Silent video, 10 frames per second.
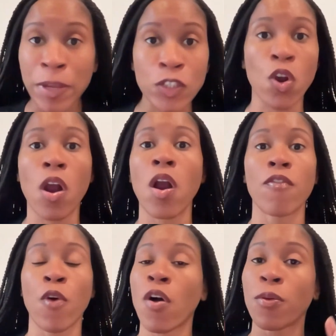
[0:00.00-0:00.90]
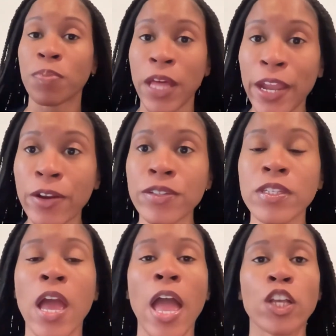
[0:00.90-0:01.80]
are of all the players,
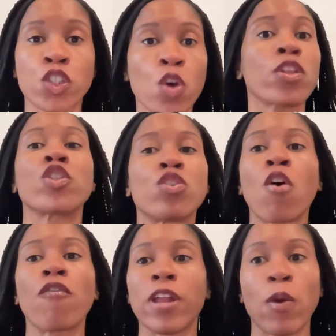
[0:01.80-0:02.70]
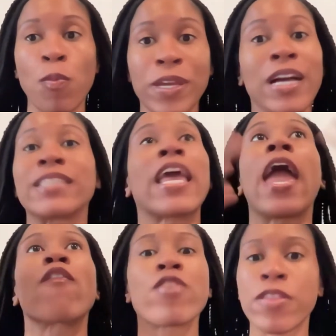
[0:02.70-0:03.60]
so that you don't feel like, well, because
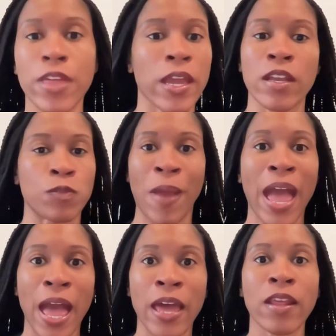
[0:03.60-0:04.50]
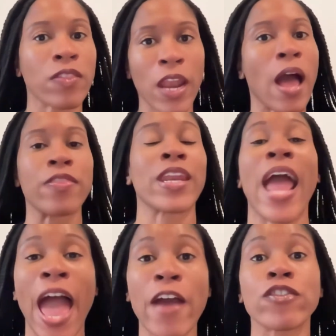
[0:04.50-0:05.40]
everything is bad, that I
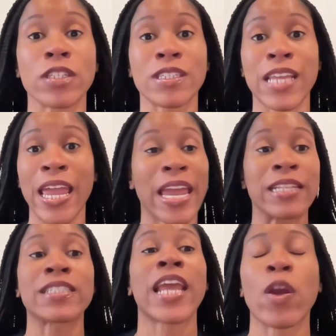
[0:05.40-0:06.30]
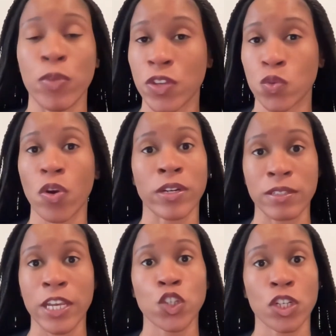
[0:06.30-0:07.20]
have to stay and take what this
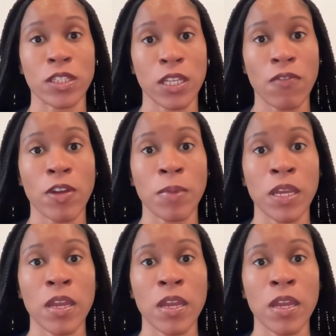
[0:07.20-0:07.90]
organization is giving me.